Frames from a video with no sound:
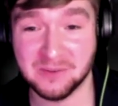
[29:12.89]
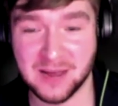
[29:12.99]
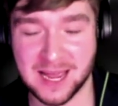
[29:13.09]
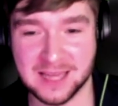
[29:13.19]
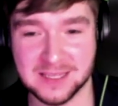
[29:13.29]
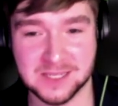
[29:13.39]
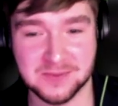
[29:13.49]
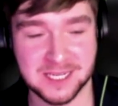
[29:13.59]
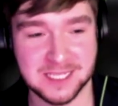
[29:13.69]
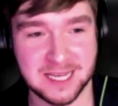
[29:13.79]
way and
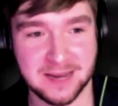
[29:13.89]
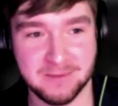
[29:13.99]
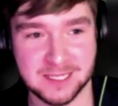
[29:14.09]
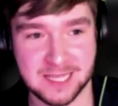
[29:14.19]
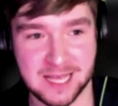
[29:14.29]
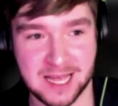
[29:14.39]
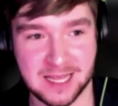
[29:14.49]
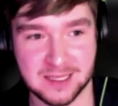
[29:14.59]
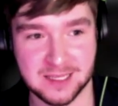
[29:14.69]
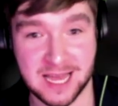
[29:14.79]
someone interprets that
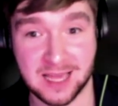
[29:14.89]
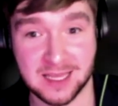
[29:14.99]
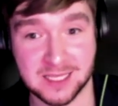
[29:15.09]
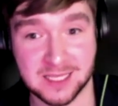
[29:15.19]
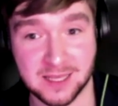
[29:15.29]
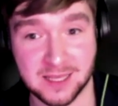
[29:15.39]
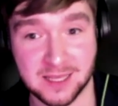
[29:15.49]
as negative